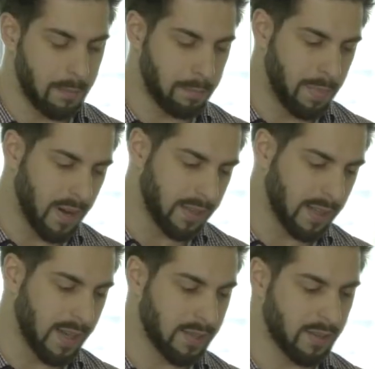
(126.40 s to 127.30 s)
but it
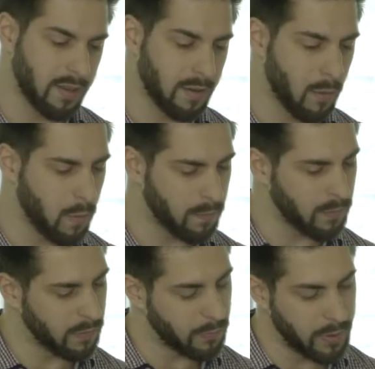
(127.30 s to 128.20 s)
has a
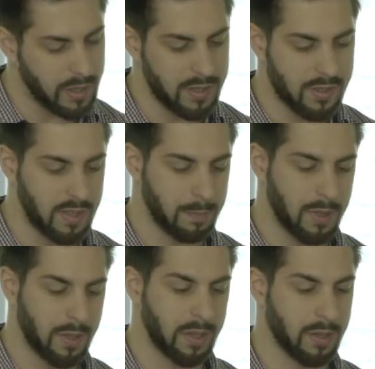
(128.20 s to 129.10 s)
really steep
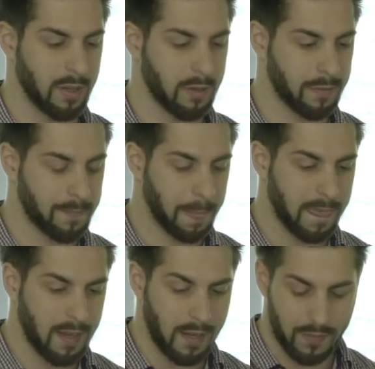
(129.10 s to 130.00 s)
learning curve.
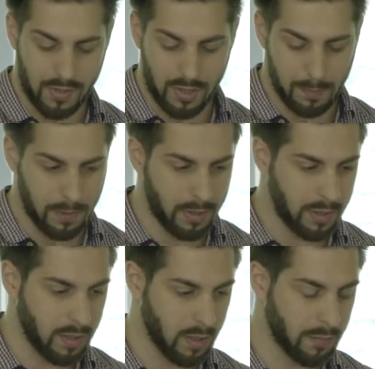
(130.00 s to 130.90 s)
And the steep learning
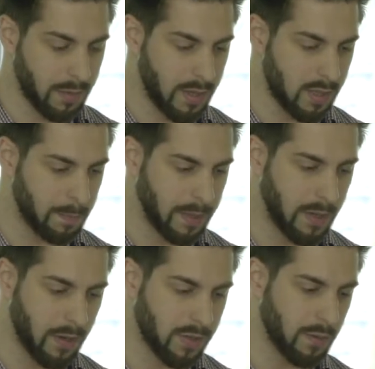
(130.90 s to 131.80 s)
curve is
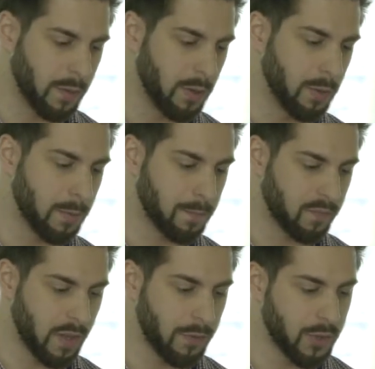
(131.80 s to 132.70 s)
because if you
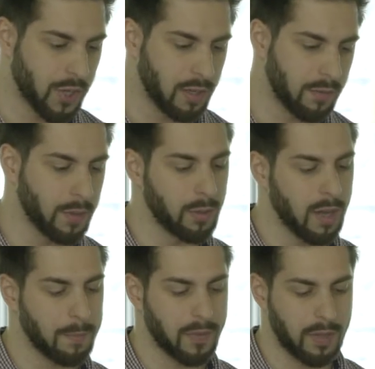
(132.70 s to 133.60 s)
look
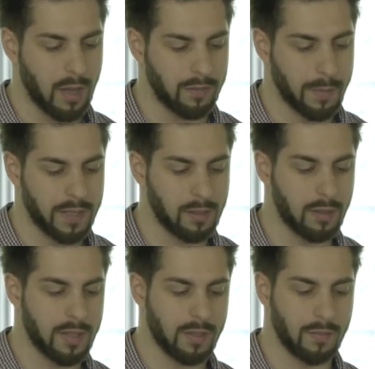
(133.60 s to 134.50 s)
up the alphabetical
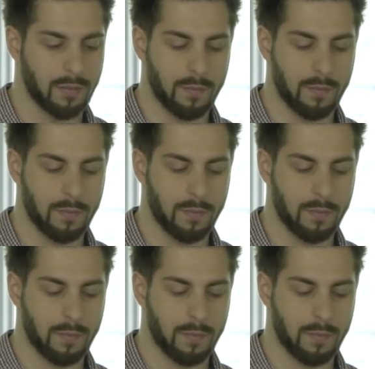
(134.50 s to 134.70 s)
list of